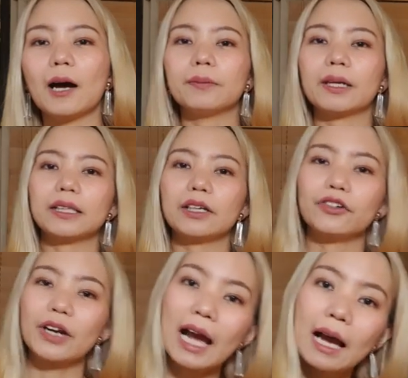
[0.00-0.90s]
getting
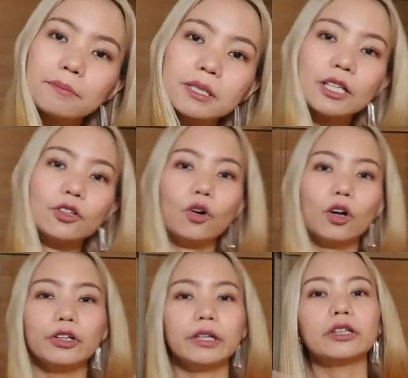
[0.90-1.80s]
cramps and all,
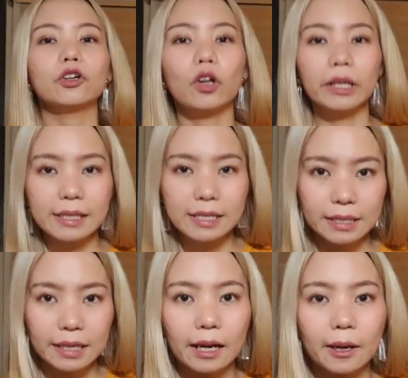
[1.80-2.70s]
you can call in
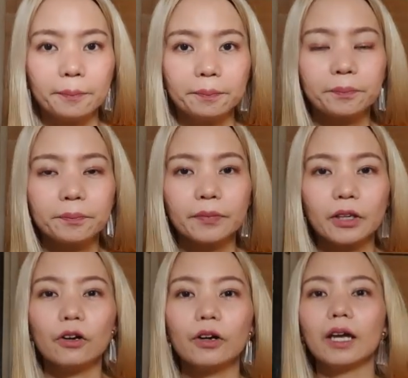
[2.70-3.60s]
sick.
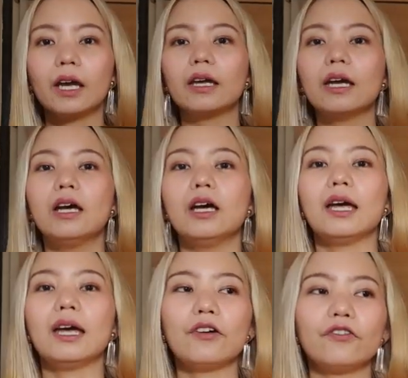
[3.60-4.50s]
Okay,
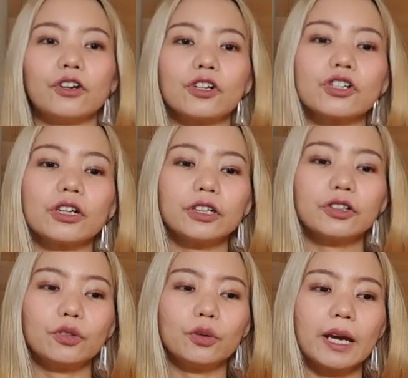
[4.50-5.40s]
if you're starting
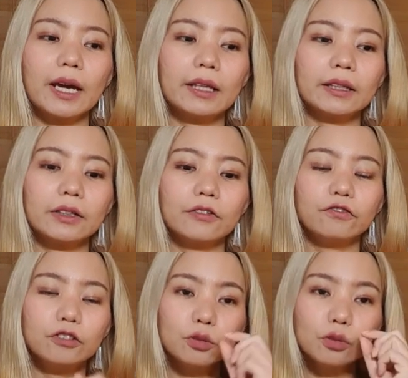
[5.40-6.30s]
to get
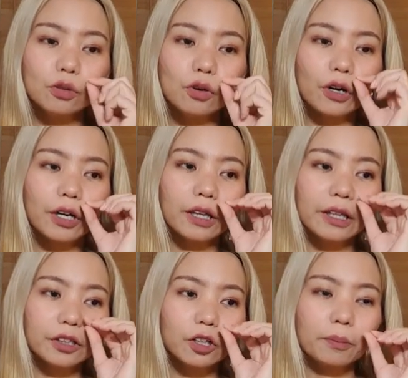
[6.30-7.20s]
flu or a
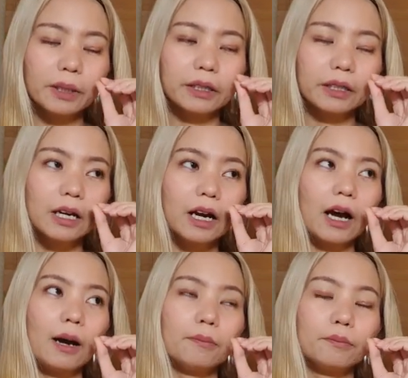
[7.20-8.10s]
little bit
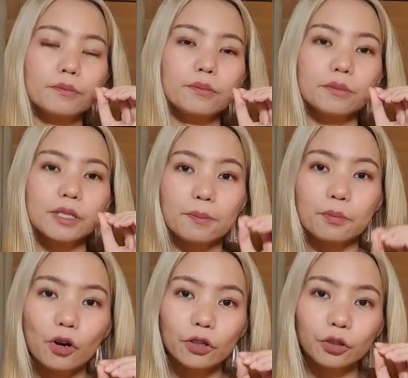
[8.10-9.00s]

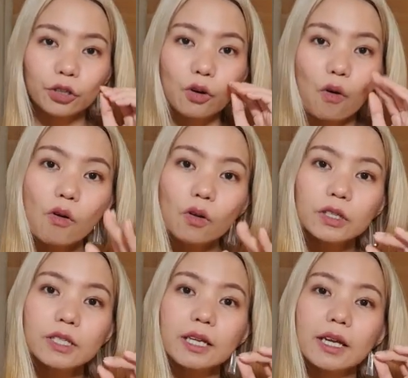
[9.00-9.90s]
sipon or
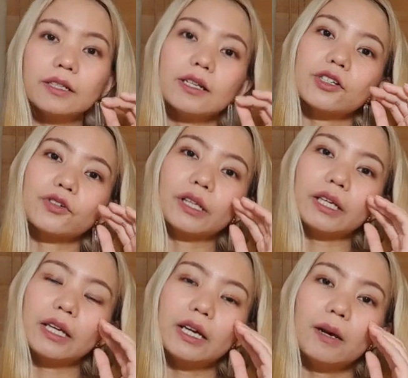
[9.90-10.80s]
colds and it's
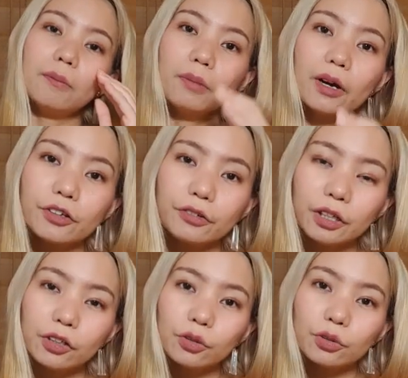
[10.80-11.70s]
really bothering
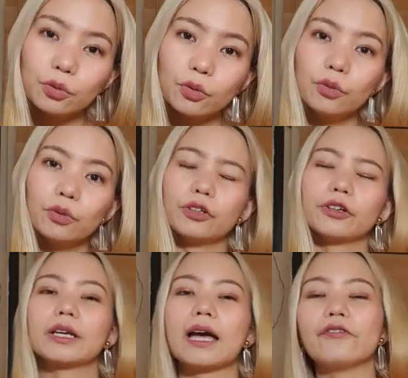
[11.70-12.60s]
you too, you're
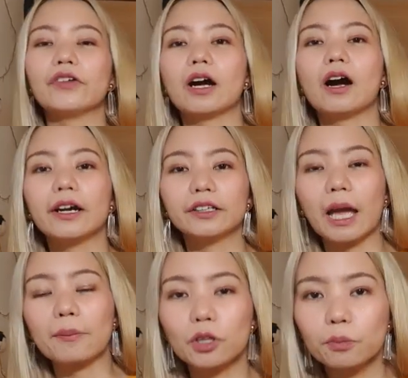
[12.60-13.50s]
having a hard
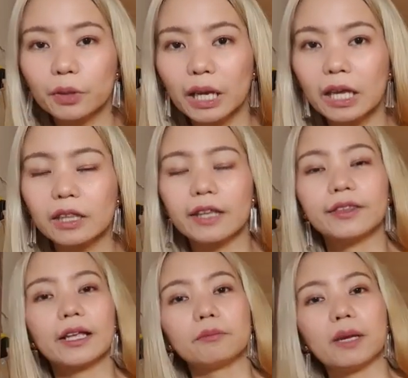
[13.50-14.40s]
time to breathe and
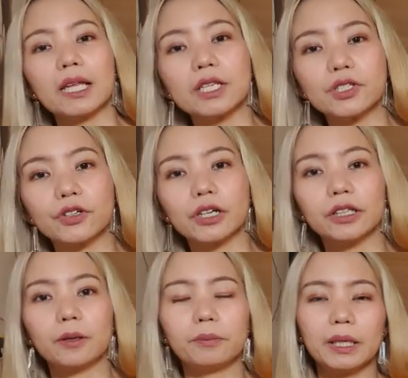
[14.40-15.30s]
that means you're
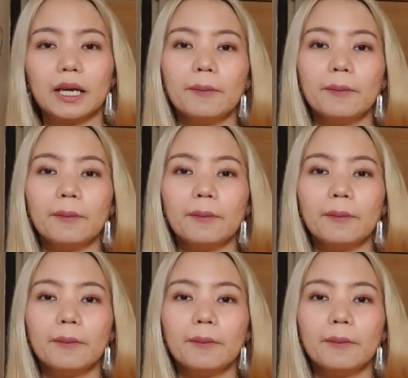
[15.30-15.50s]
gonna be